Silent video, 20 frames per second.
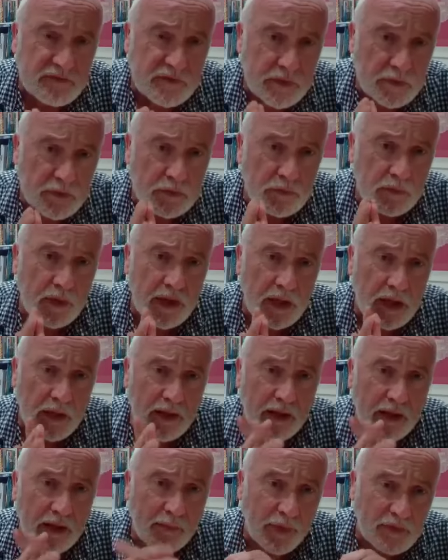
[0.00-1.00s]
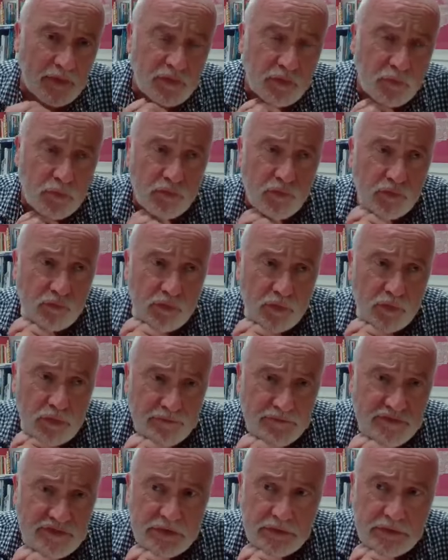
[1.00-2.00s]
of view uh, about the, the,
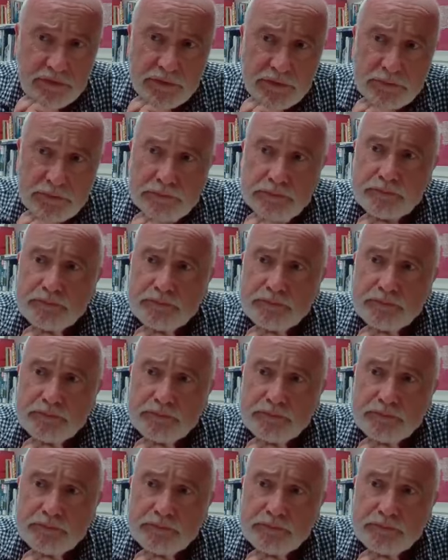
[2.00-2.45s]
role of children.